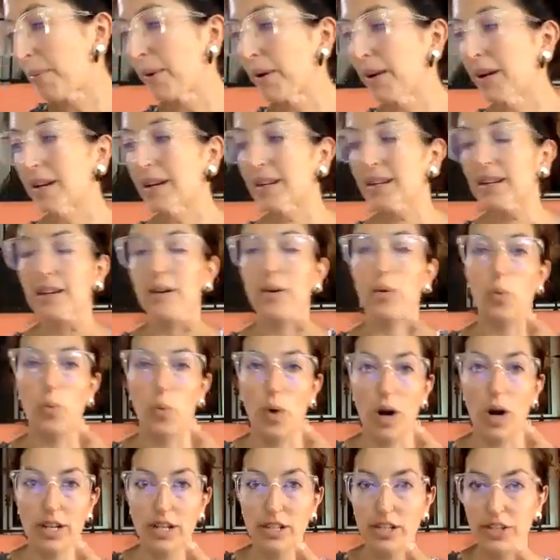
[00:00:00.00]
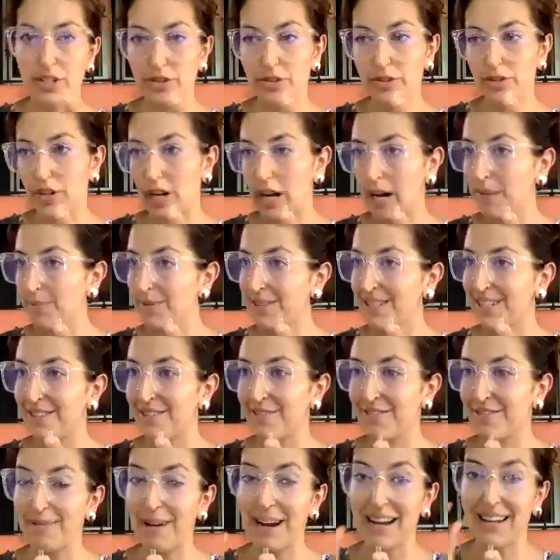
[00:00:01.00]
I put 1 or 2 drops
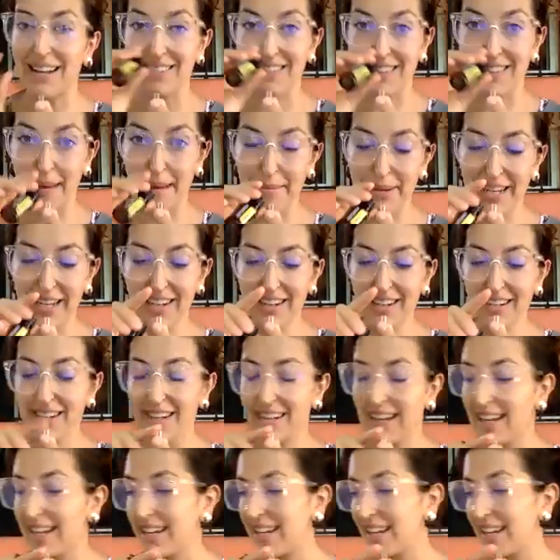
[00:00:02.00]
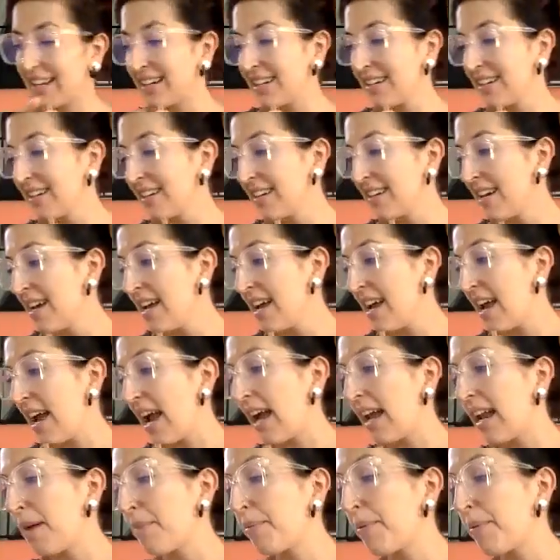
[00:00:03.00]
of my lemon in here,
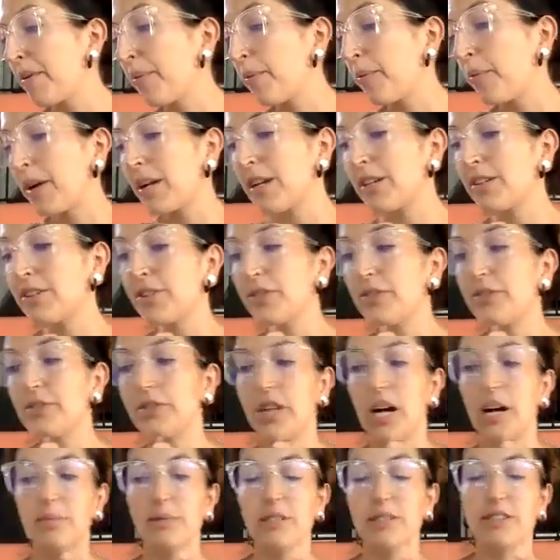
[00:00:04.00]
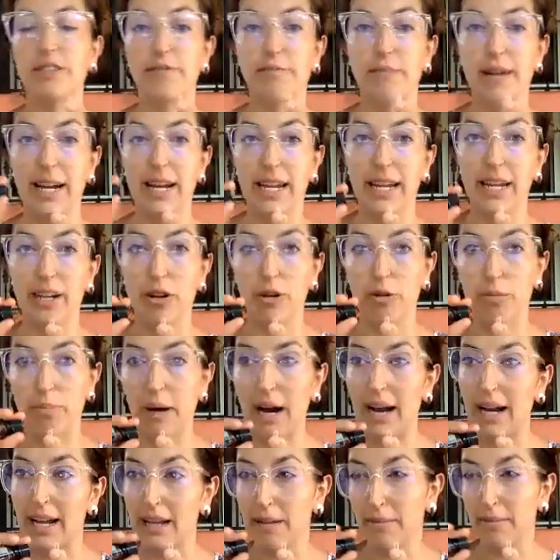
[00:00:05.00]
and I put 1 or 2 drops of my
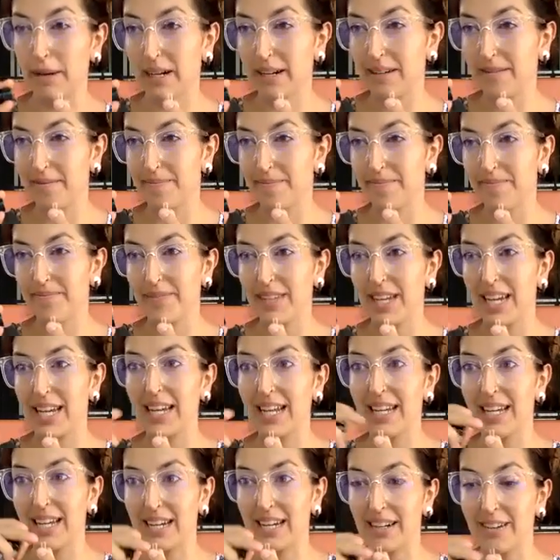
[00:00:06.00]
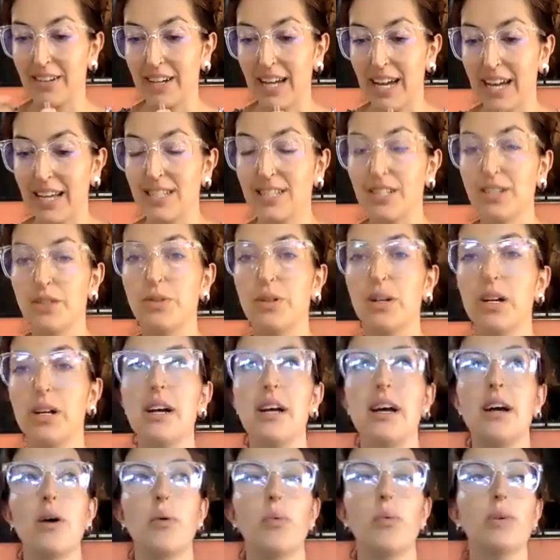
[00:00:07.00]
copaiba in here. Okay, so
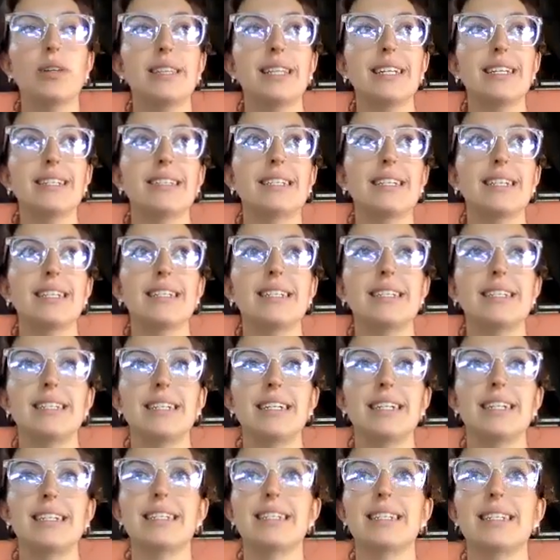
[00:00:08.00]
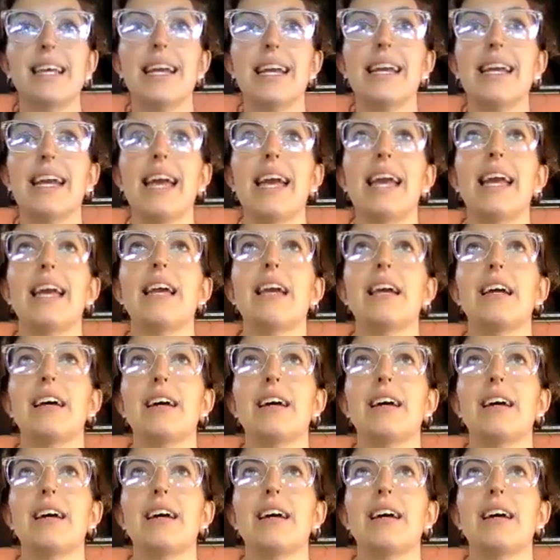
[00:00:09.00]
what this is, it's like